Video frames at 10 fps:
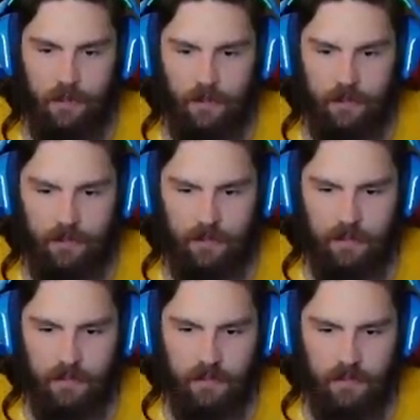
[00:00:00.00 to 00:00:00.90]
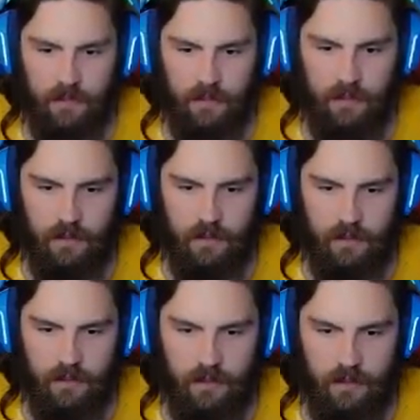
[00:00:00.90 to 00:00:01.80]

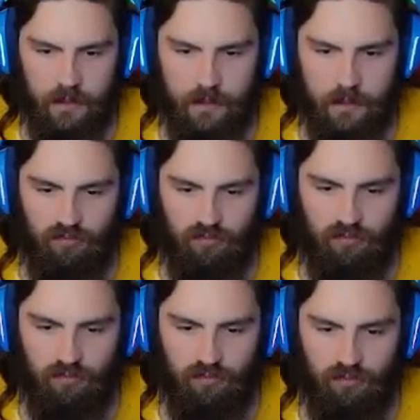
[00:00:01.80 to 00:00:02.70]
Nothing is said.